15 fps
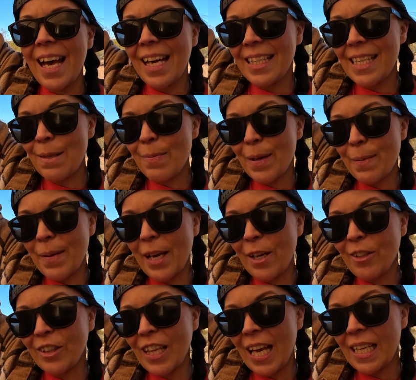I did bring my
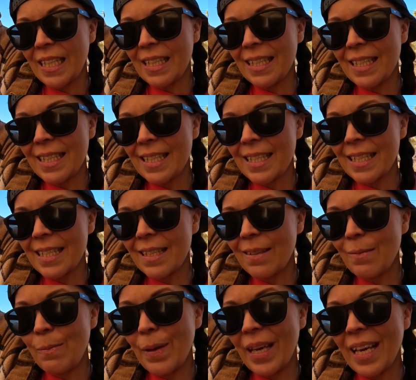own lights
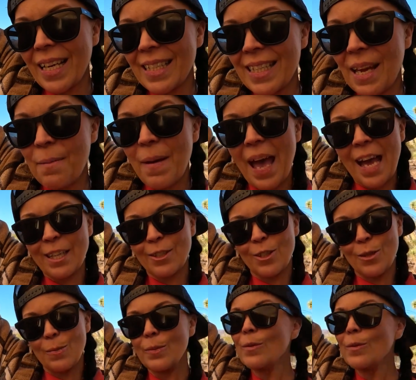because I'm extra